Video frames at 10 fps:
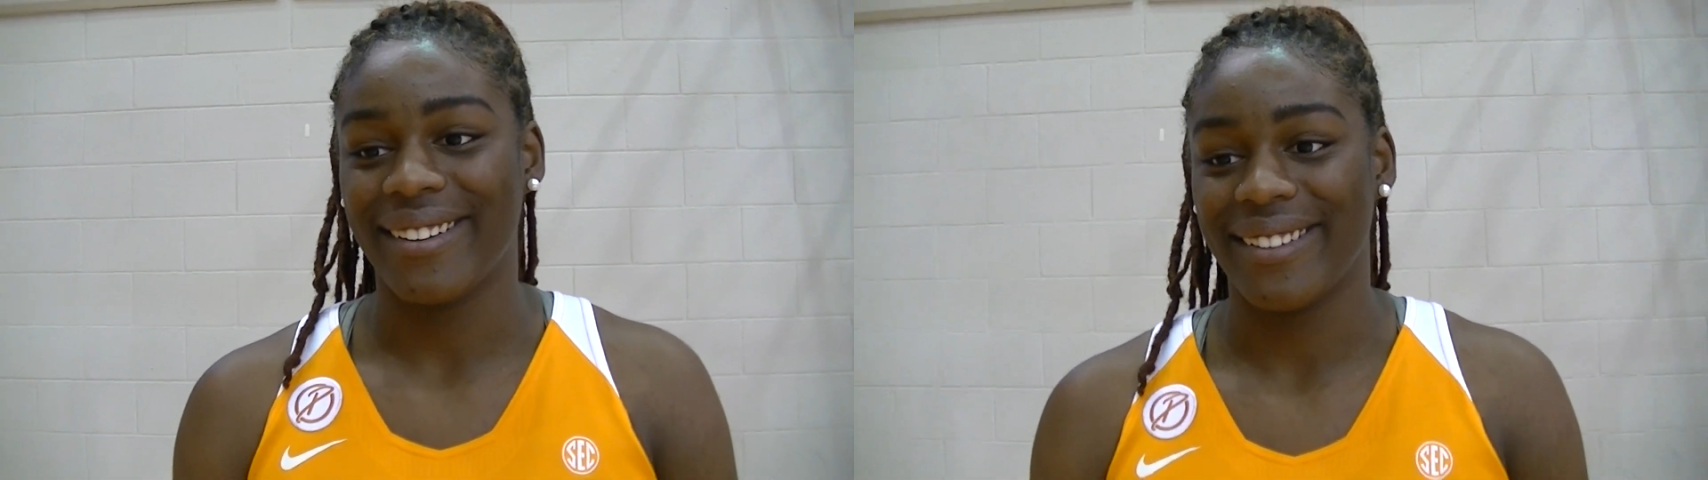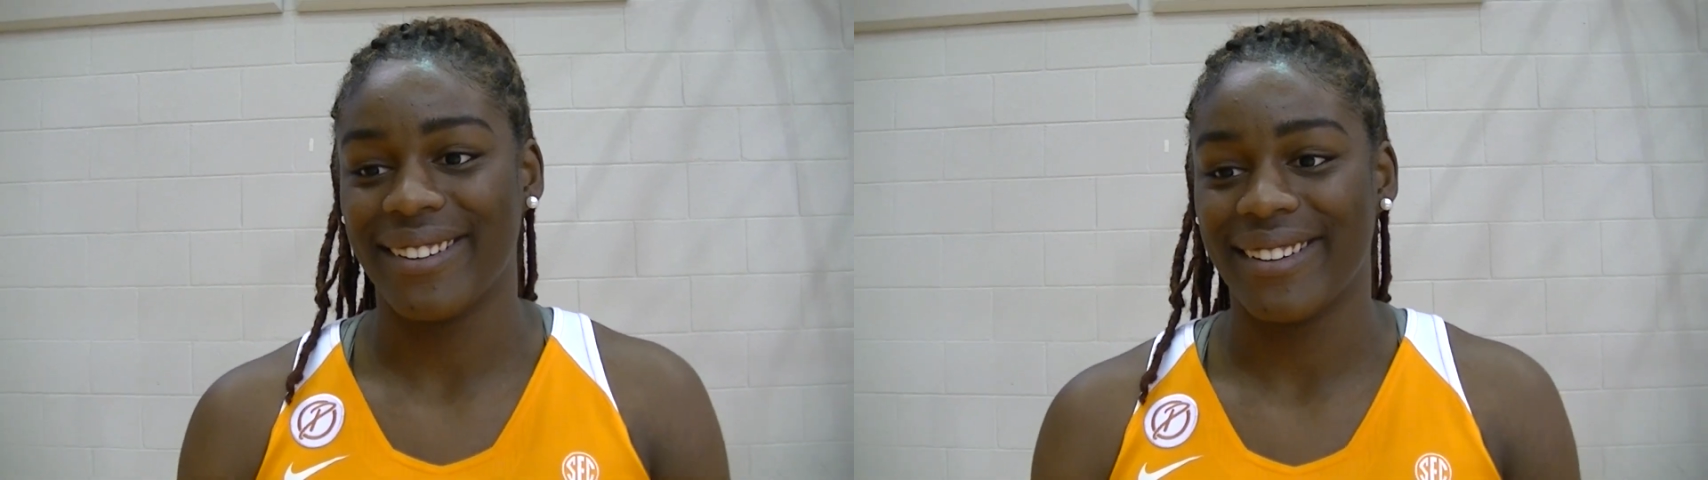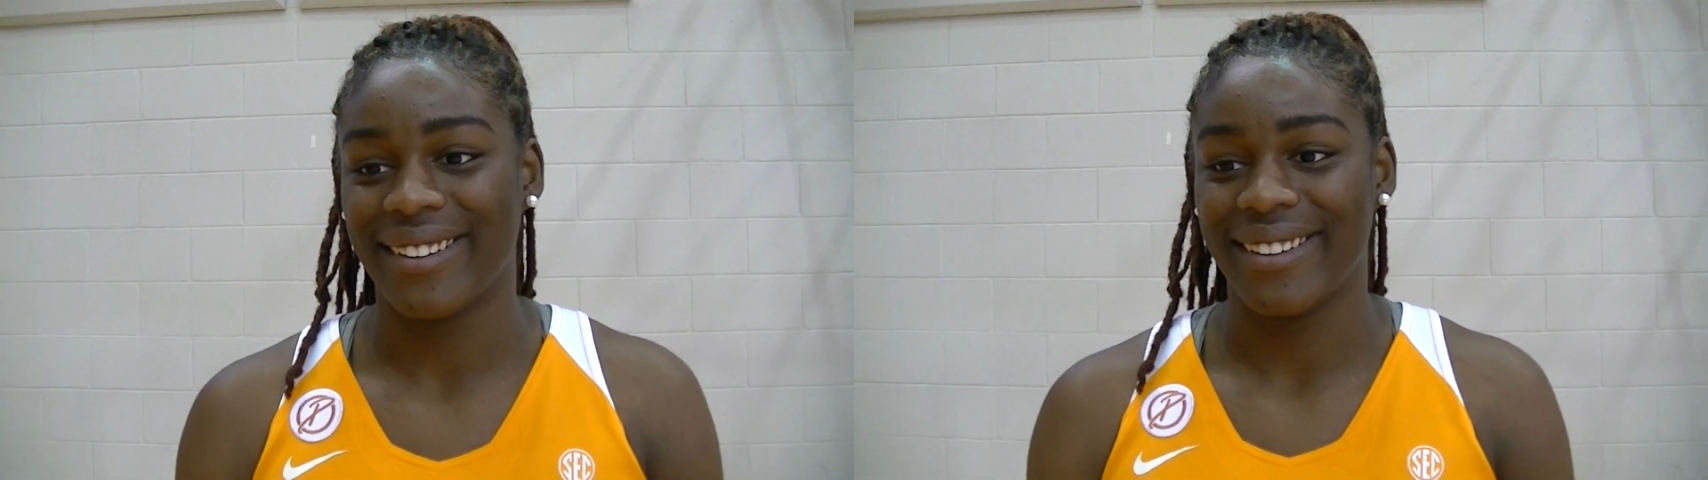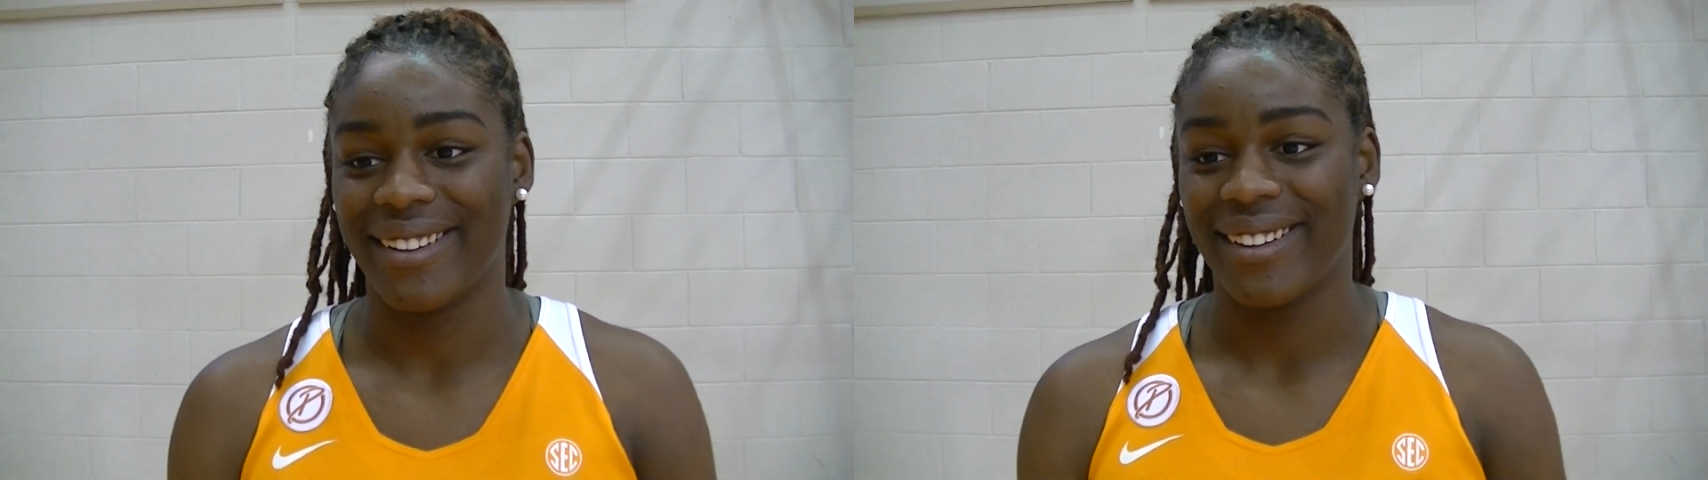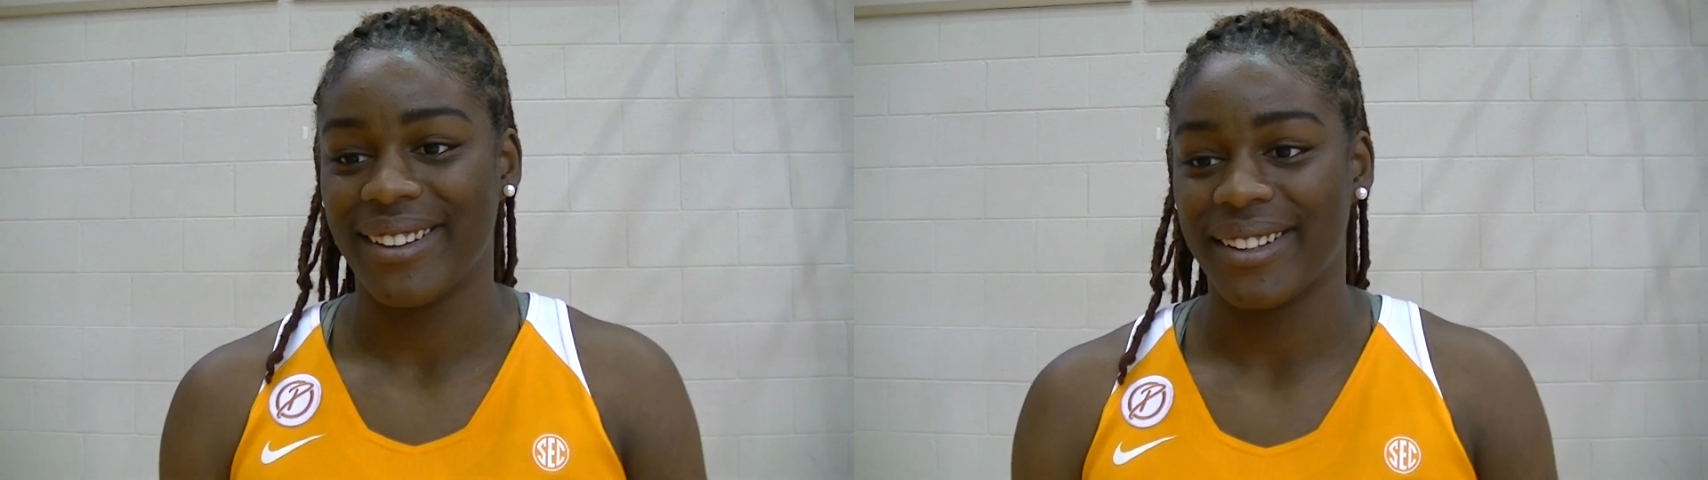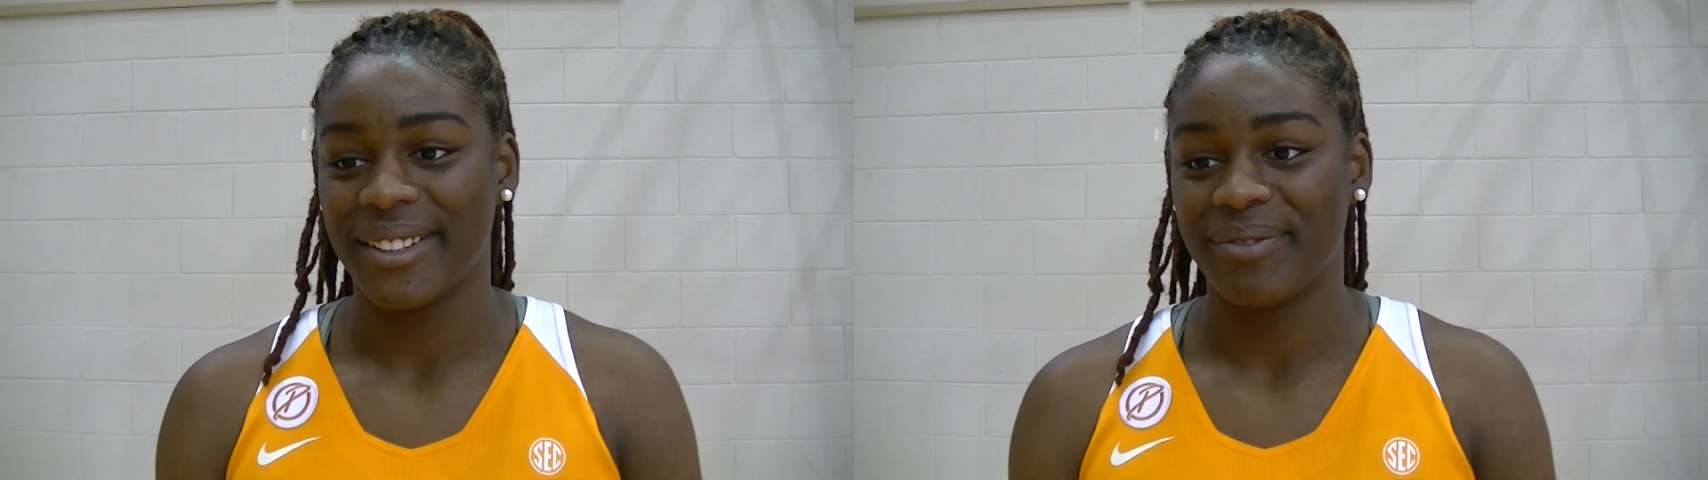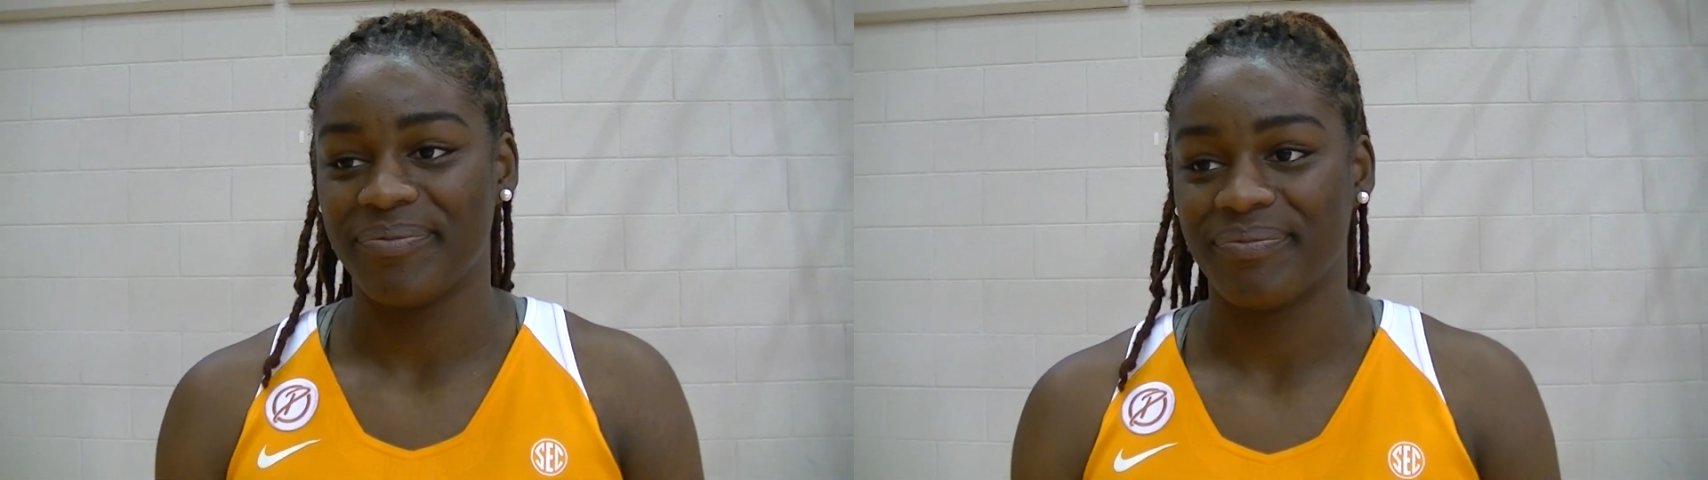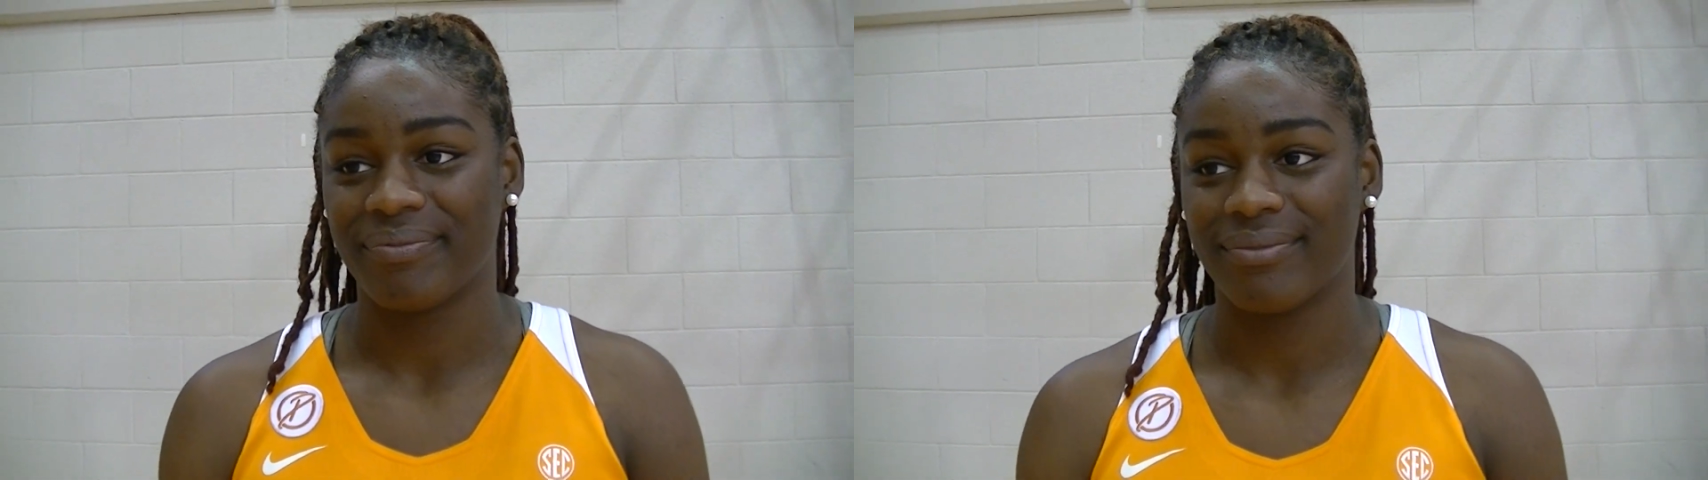your first experience
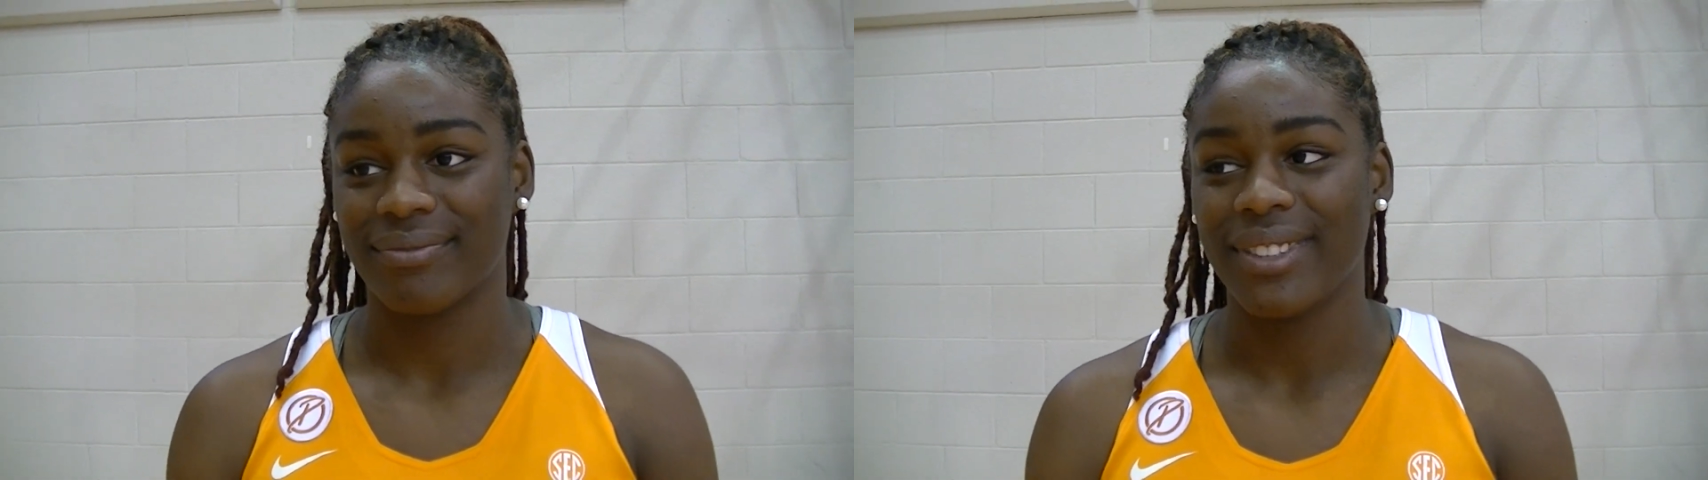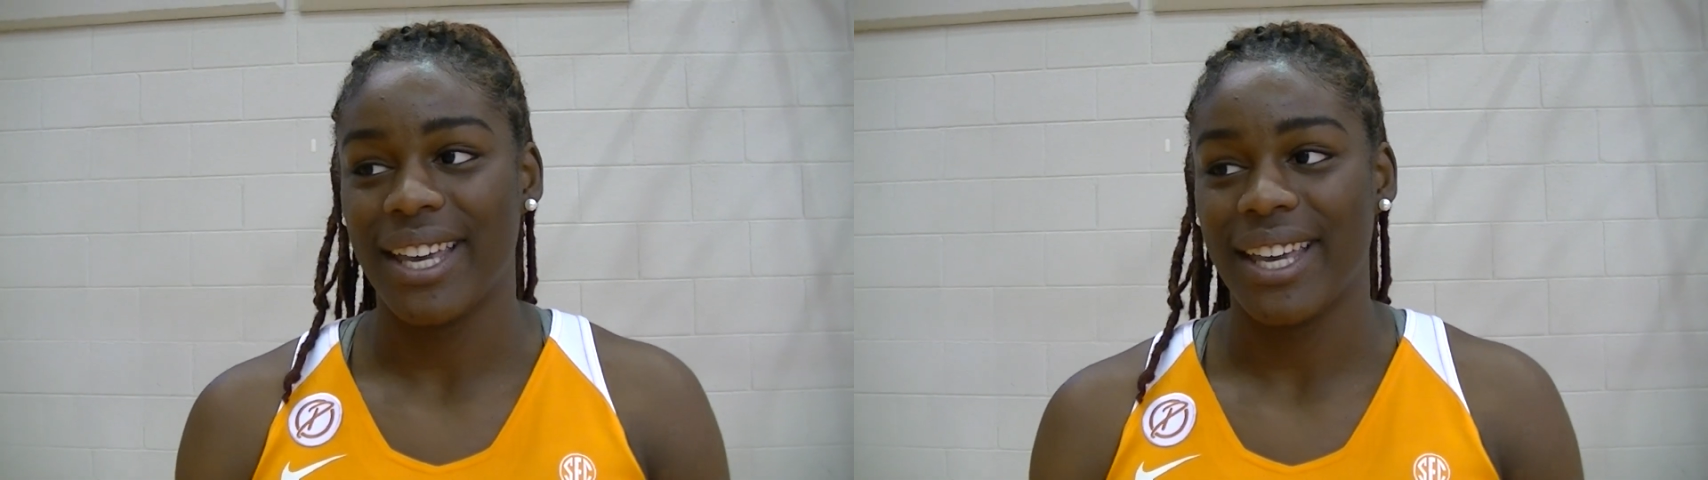getting hurt?